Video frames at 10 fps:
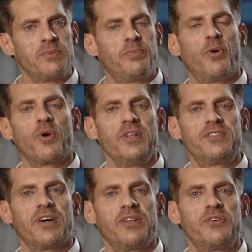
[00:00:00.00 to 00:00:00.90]
important
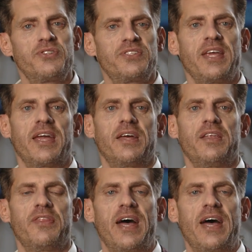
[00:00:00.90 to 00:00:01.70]
to understand